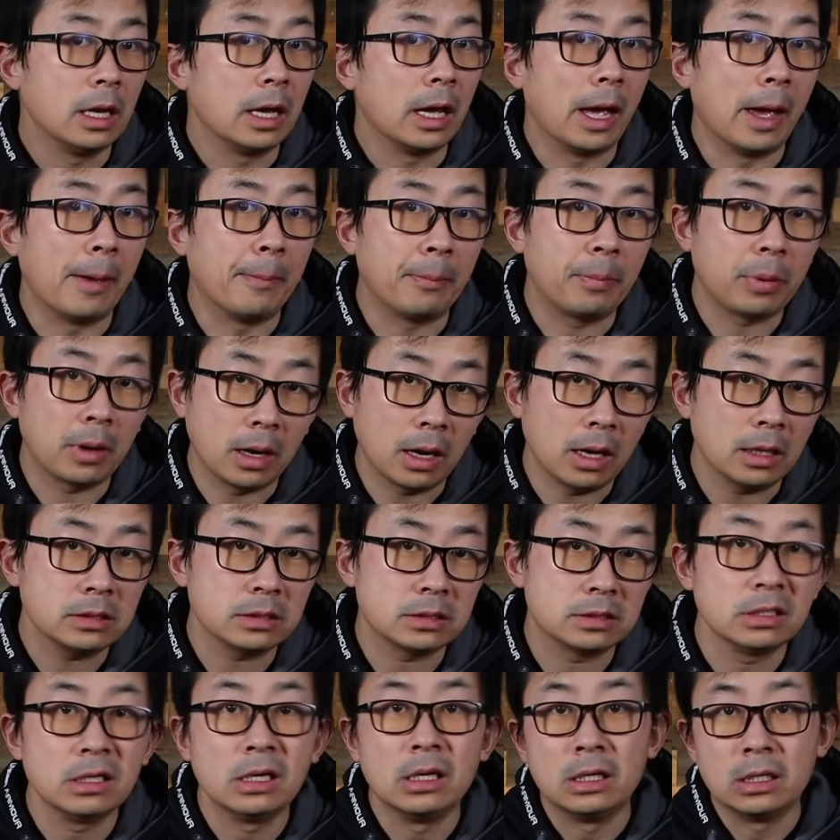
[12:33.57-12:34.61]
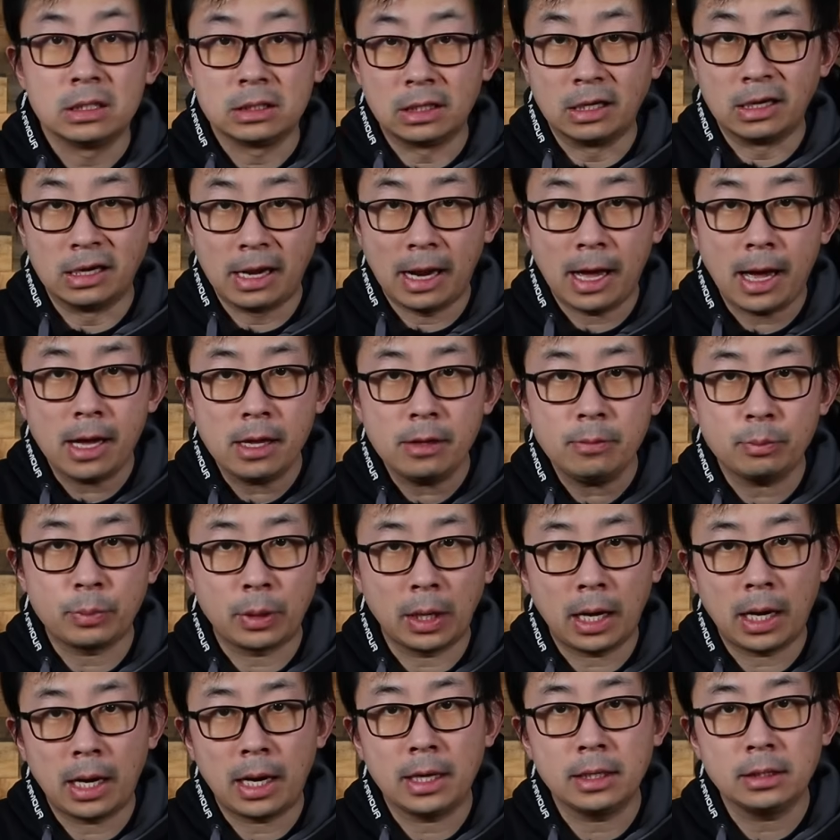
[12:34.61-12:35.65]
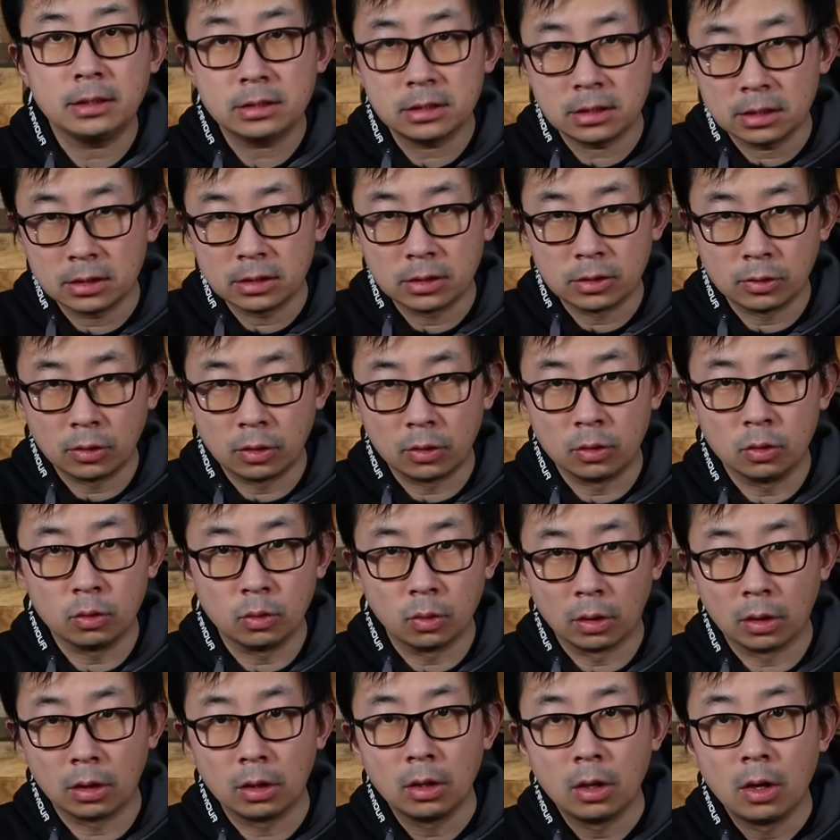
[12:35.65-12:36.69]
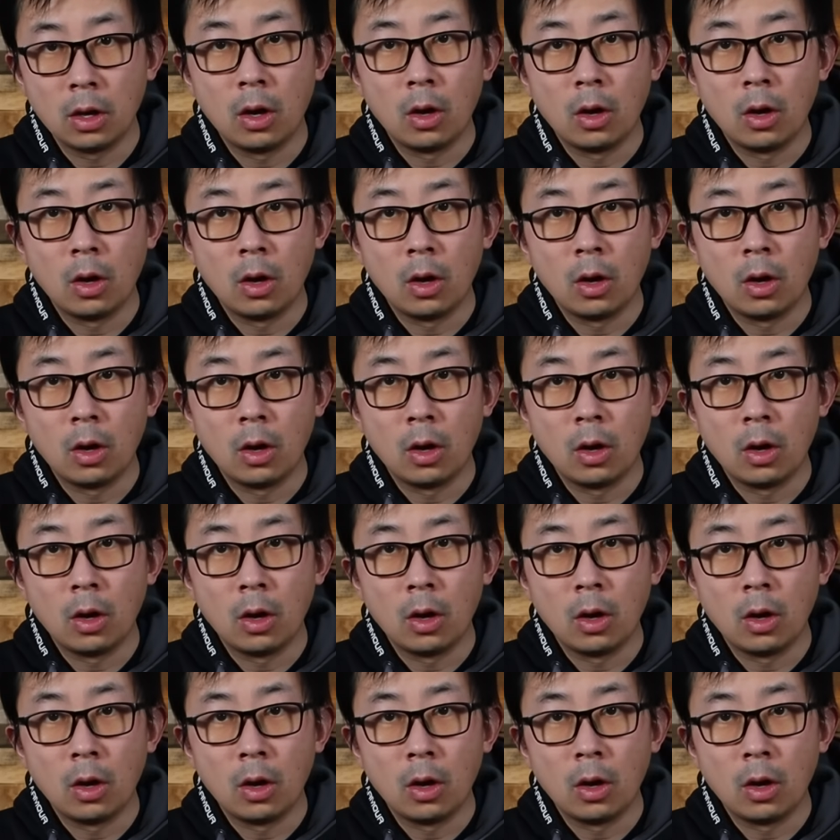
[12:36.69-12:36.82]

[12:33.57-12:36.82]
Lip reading: and plus the line behind your lure